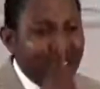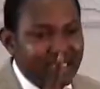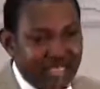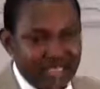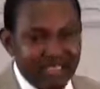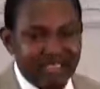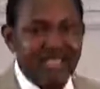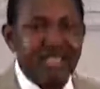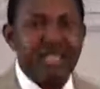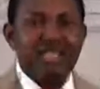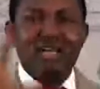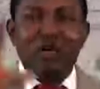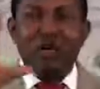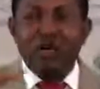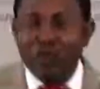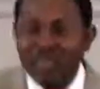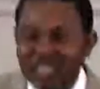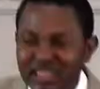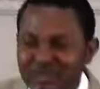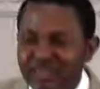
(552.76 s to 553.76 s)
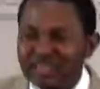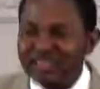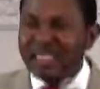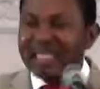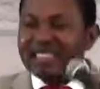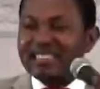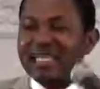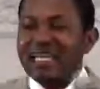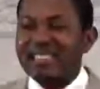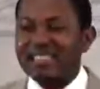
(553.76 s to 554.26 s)
message. The Holy Spirit
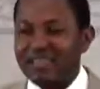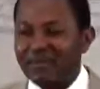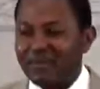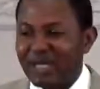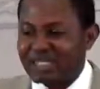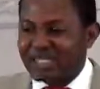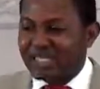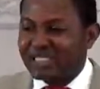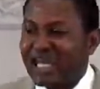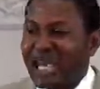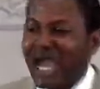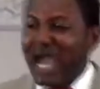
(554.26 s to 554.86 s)
takes that same message